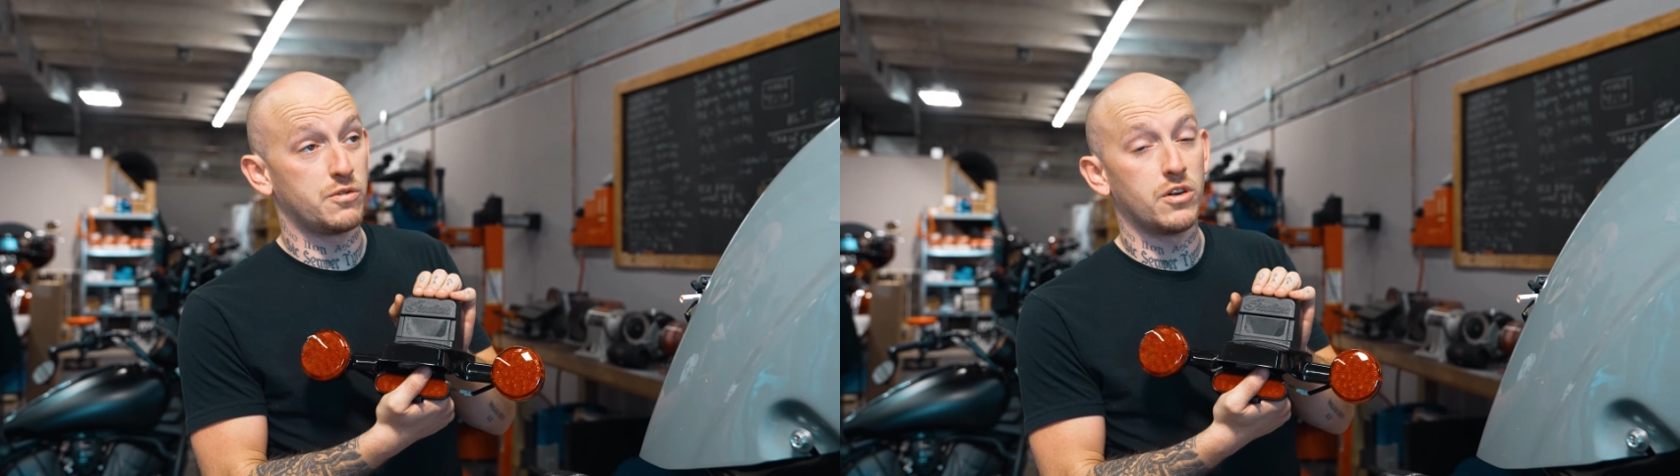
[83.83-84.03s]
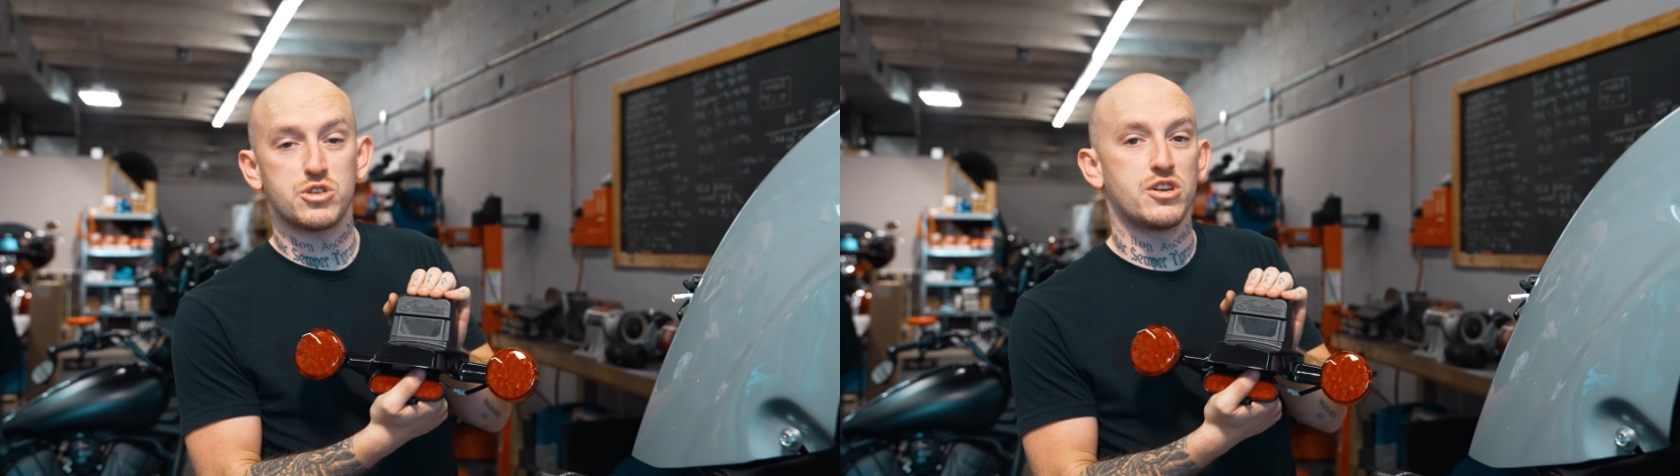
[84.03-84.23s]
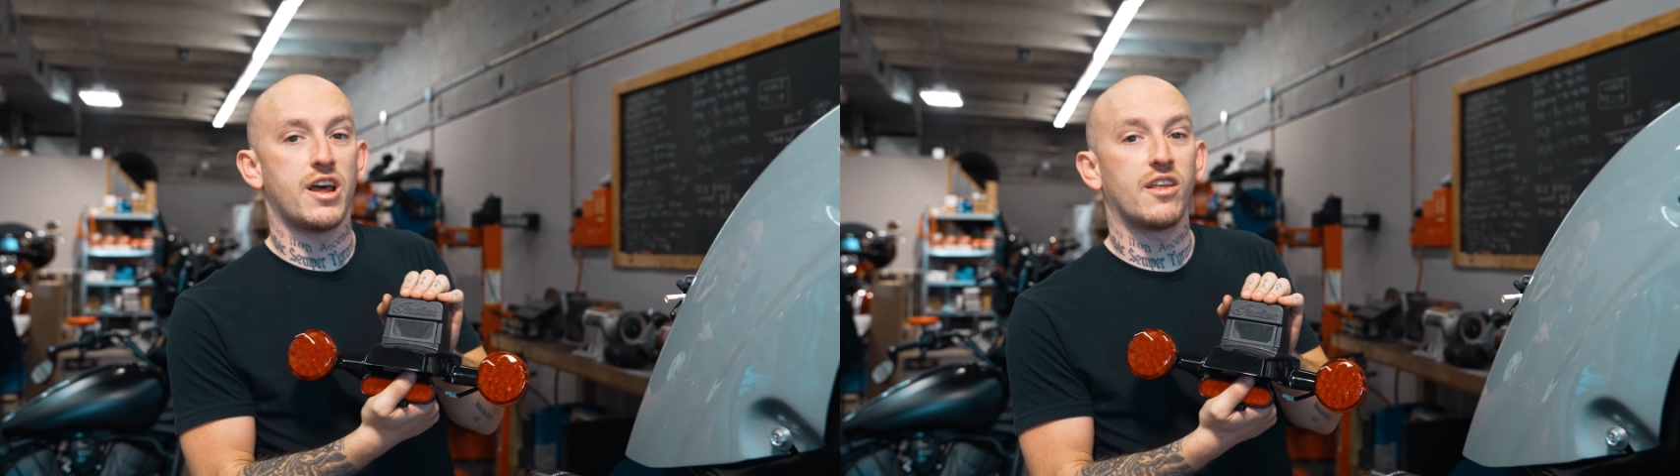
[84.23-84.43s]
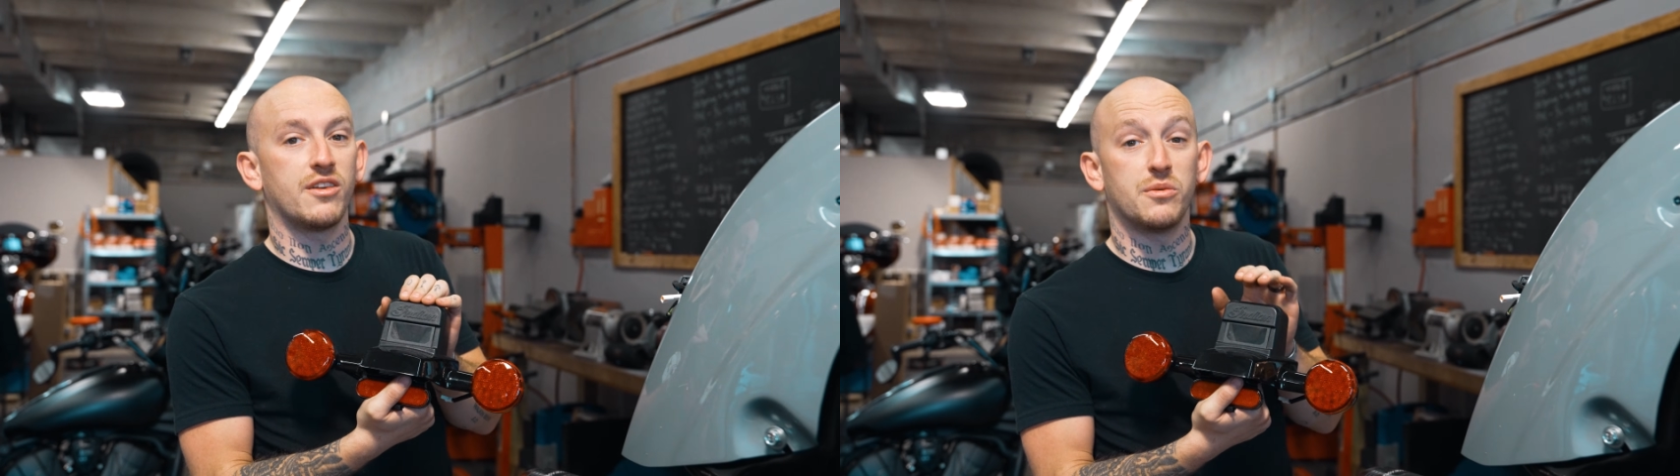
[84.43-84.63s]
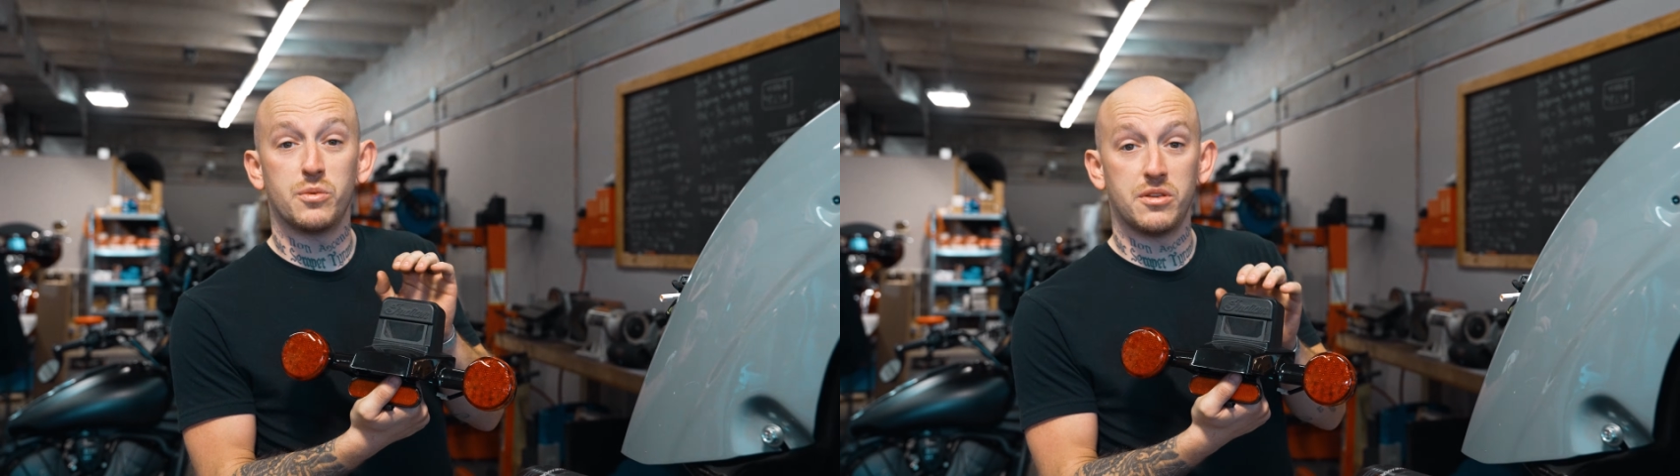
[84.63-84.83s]

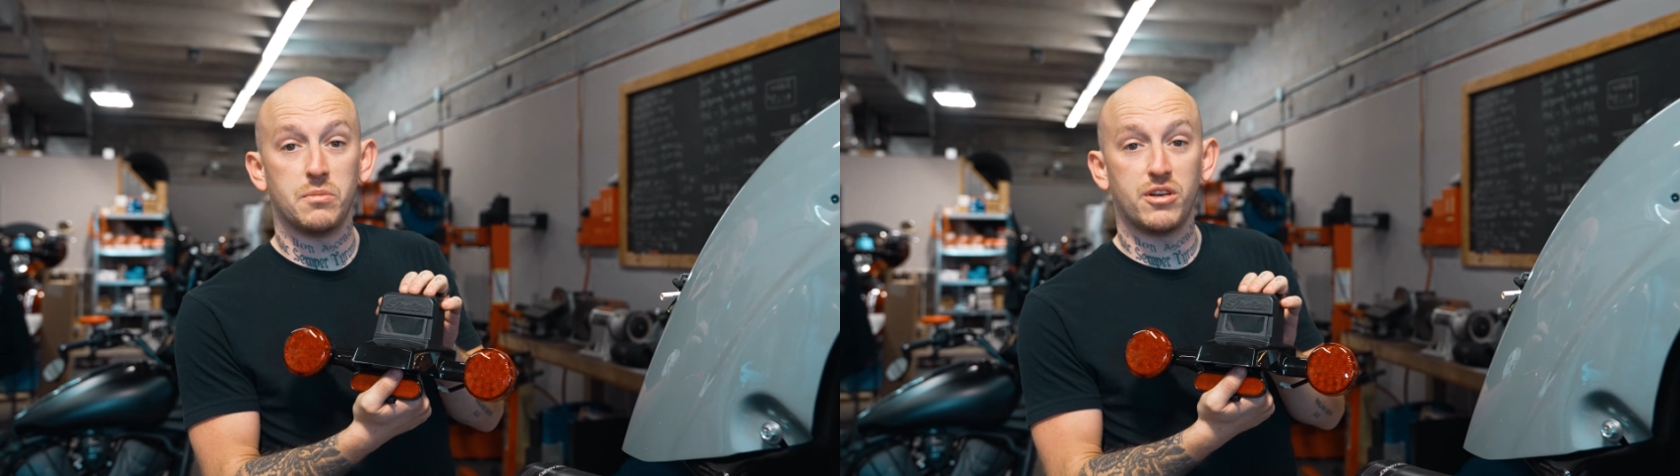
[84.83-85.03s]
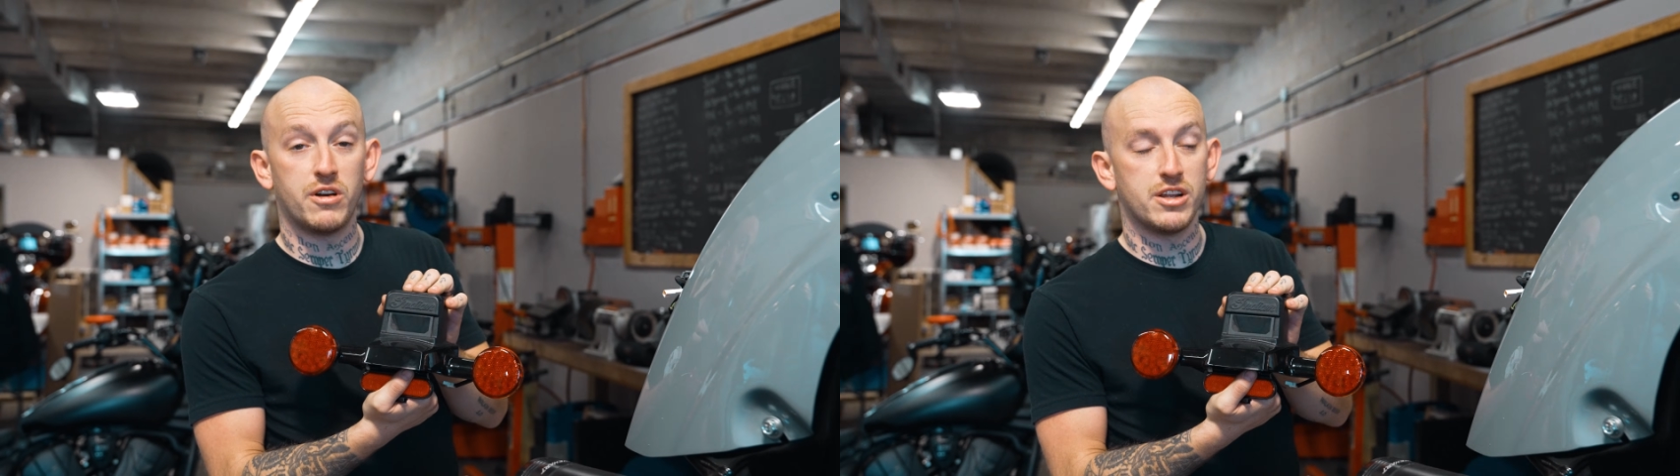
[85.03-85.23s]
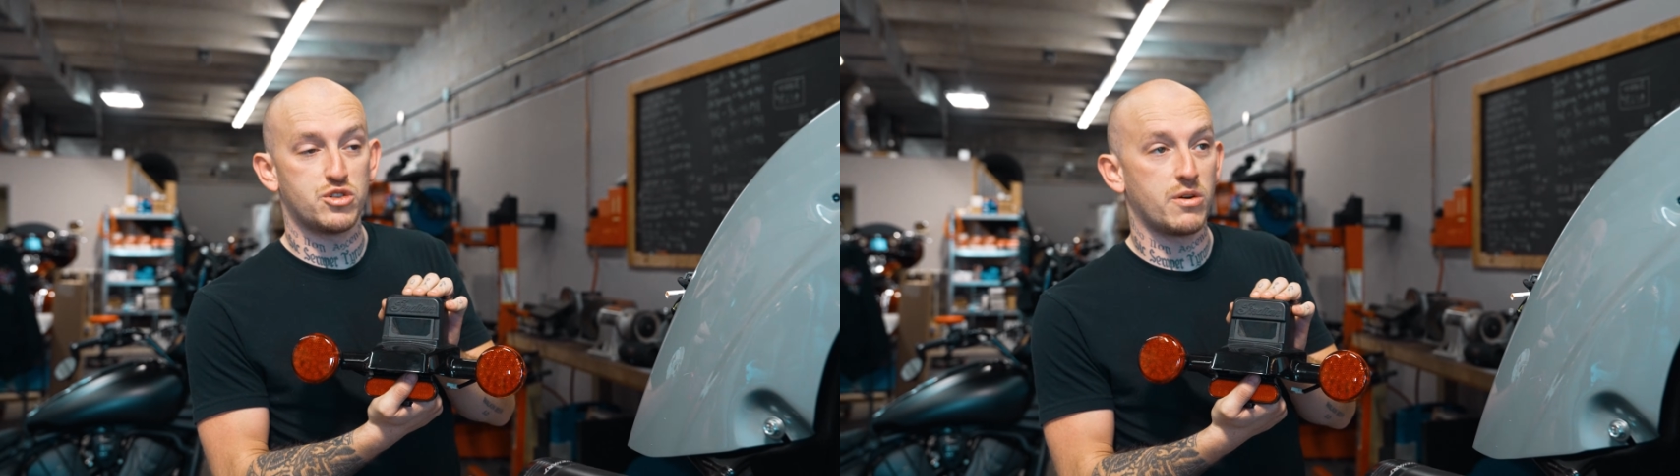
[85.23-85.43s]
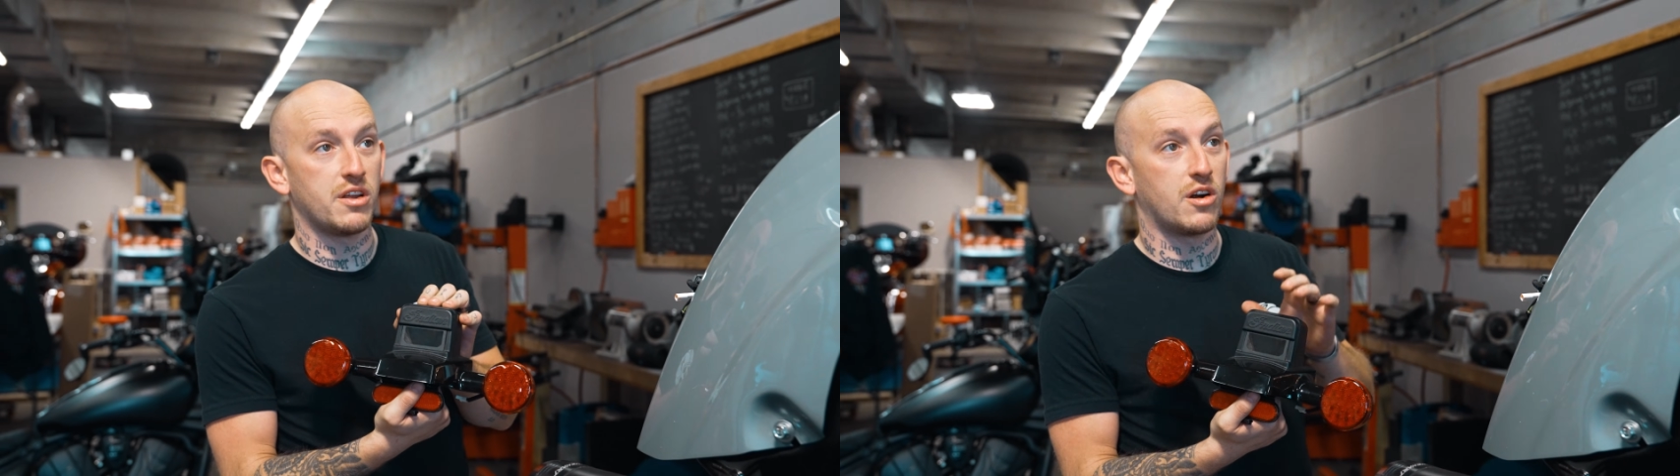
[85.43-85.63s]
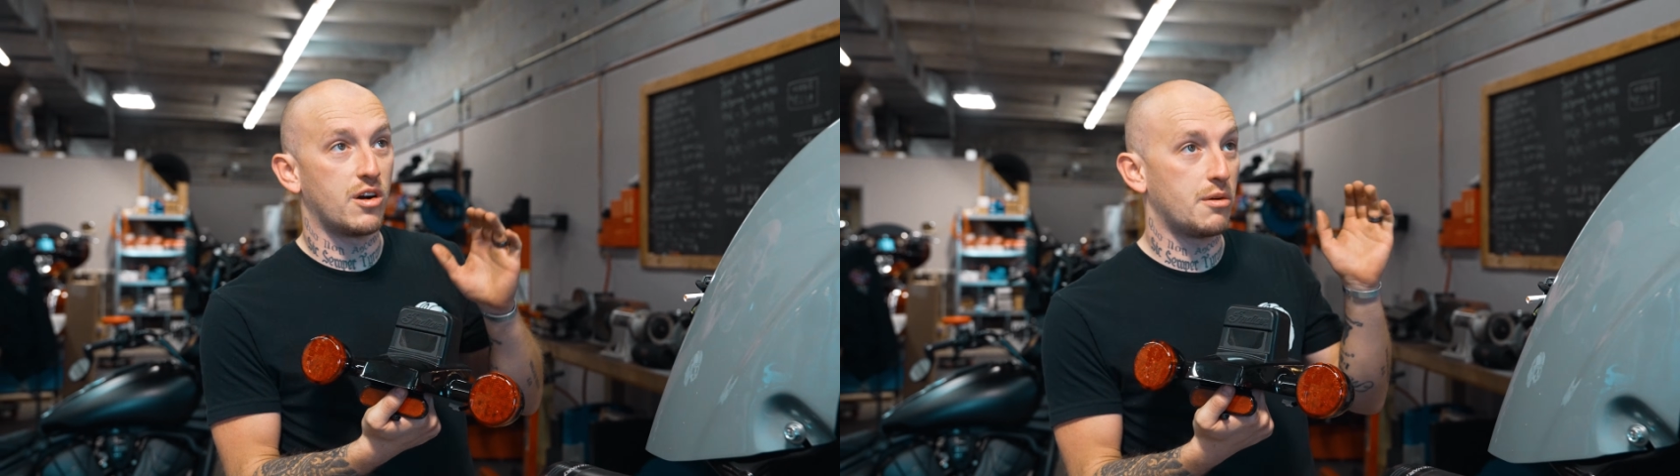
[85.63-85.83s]
functionality with the mid-range
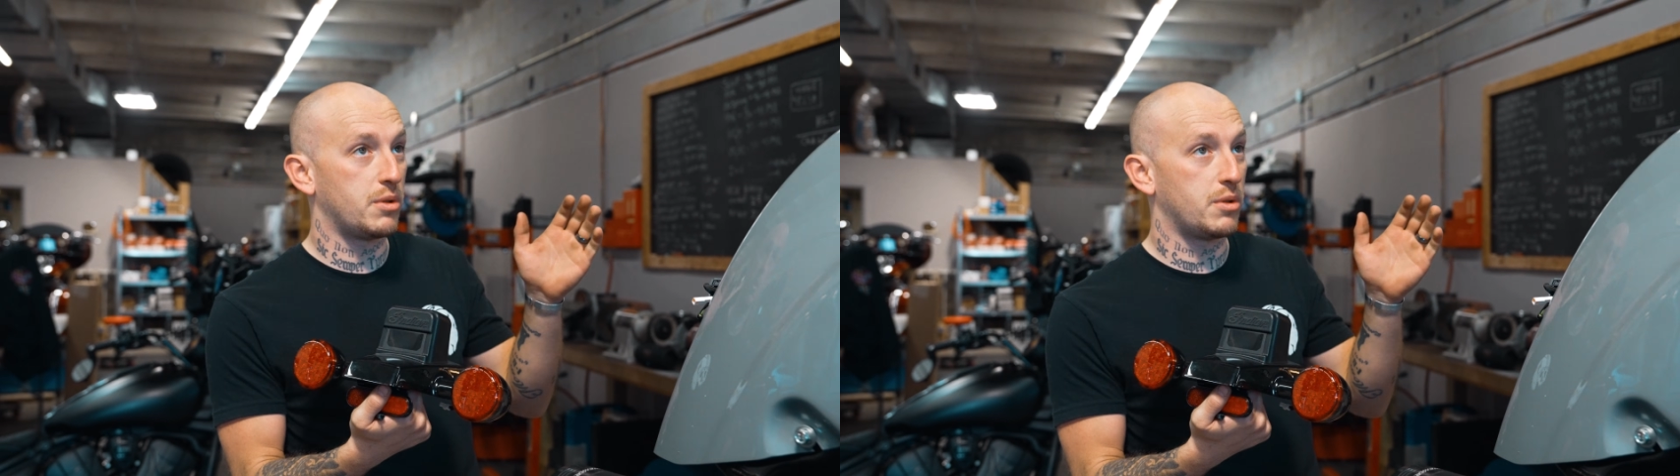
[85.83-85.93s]
radar,